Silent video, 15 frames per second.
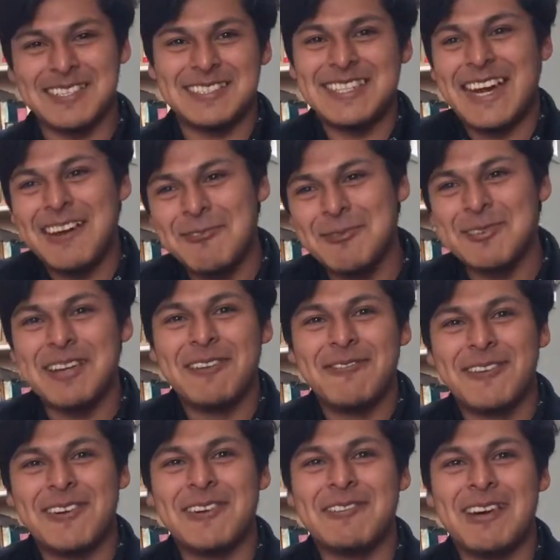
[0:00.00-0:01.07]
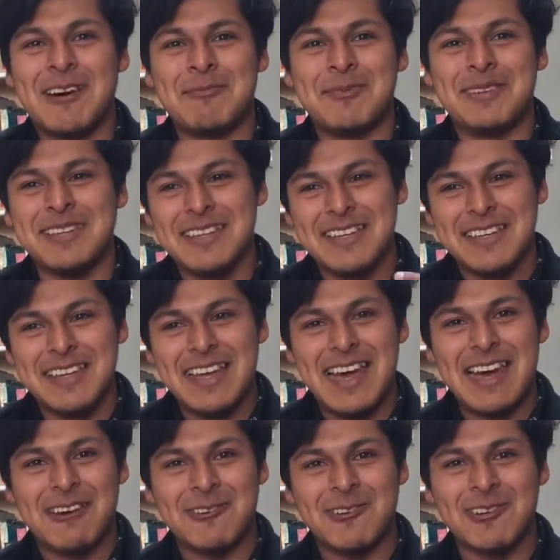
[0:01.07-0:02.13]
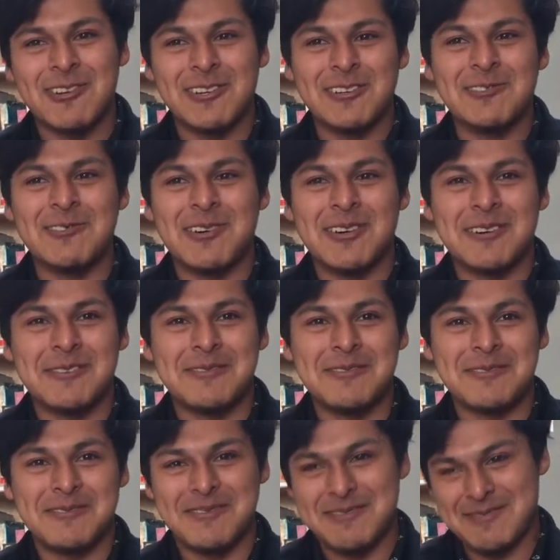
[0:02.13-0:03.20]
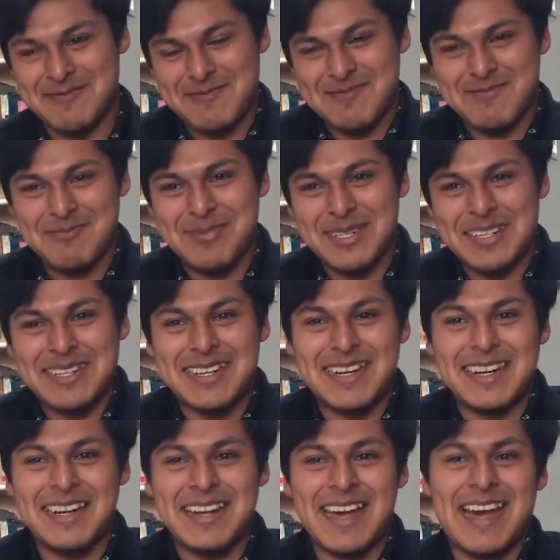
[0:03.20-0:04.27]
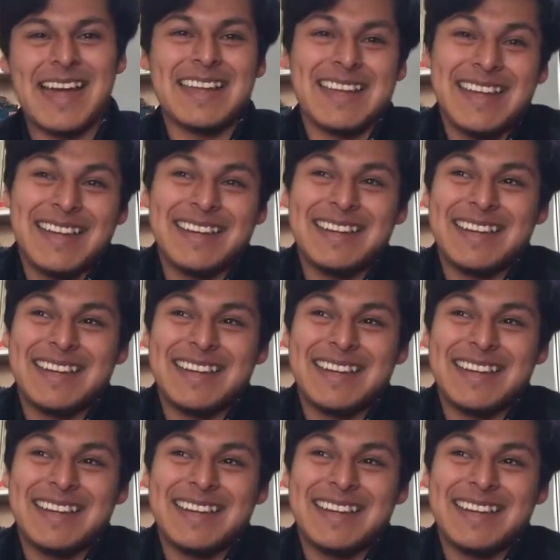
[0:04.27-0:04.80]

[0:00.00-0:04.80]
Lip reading: a child will never know how hurt you are, but I get